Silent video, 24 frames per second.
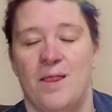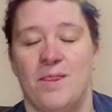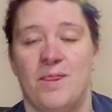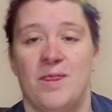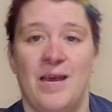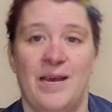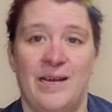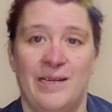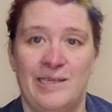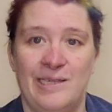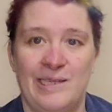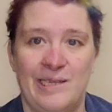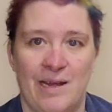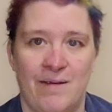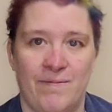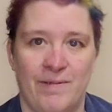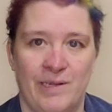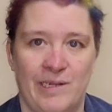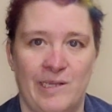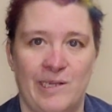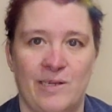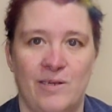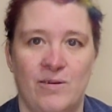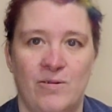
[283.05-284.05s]
There's
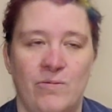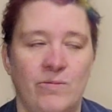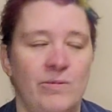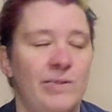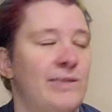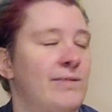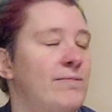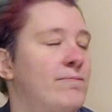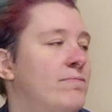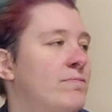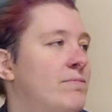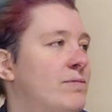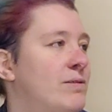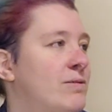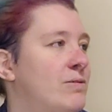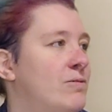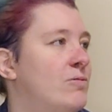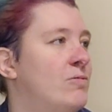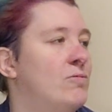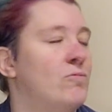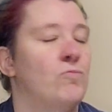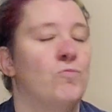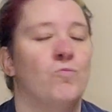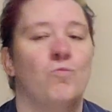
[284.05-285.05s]
7 skills
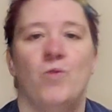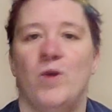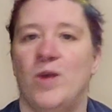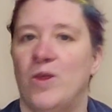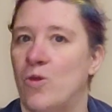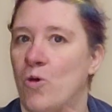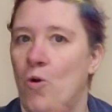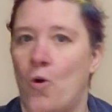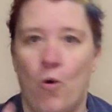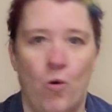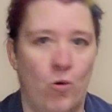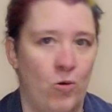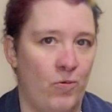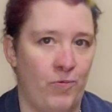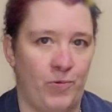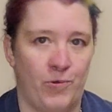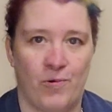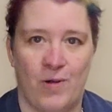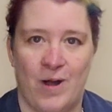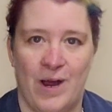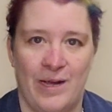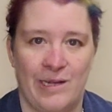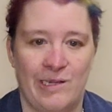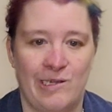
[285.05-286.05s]
with all of the
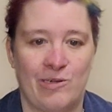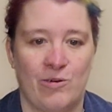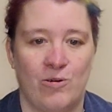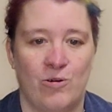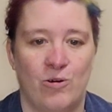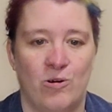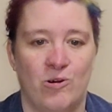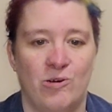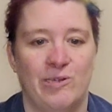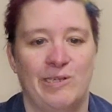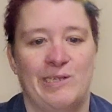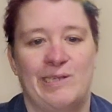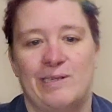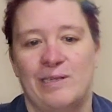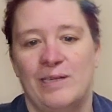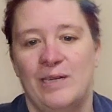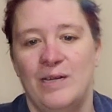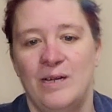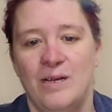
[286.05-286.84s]
right scores.